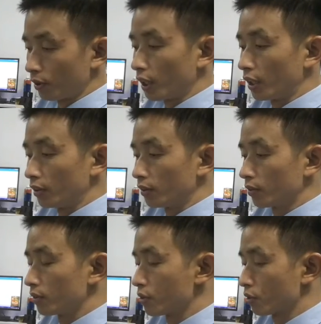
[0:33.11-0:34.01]
Okay,
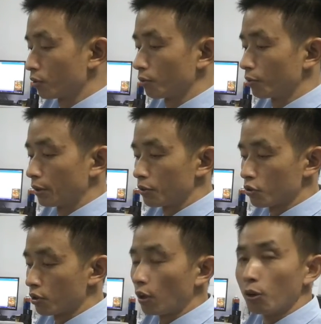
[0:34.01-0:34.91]
so we
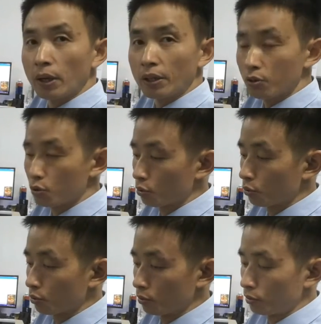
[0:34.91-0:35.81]
just open to
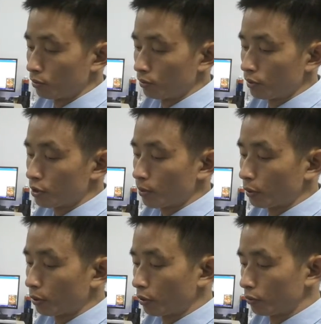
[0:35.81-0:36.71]
this
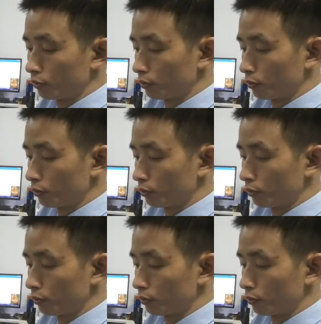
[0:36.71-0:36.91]
photo.